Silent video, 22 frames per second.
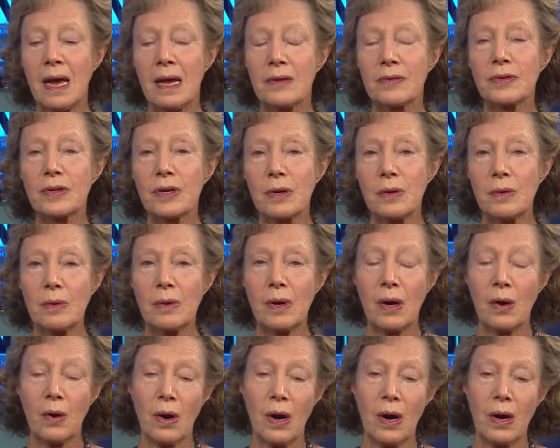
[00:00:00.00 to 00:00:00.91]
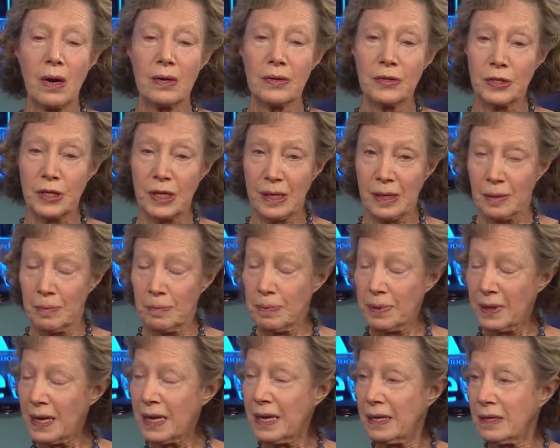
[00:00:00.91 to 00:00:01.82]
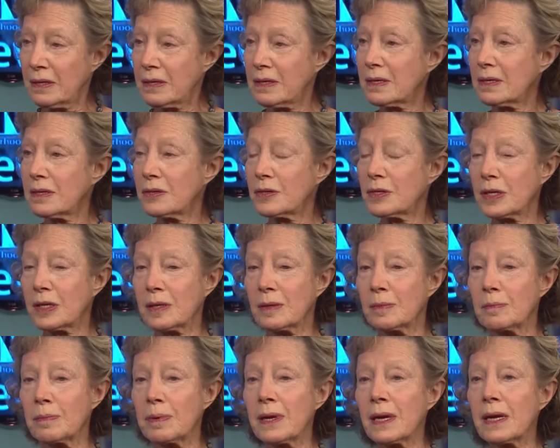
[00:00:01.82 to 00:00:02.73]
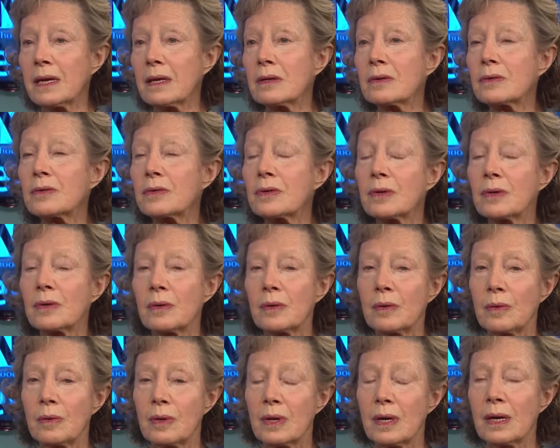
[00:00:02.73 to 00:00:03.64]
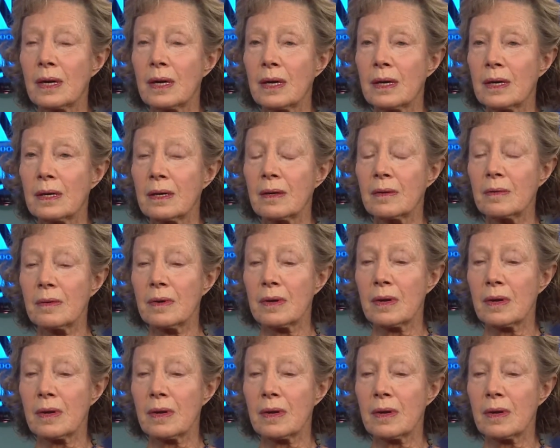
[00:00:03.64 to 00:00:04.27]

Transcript: So she complained. She complained to uh,